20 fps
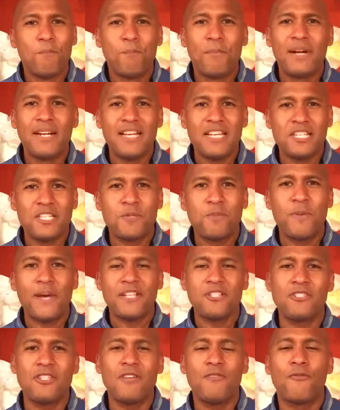but
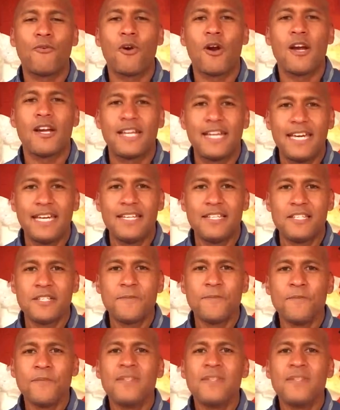especially for our kids.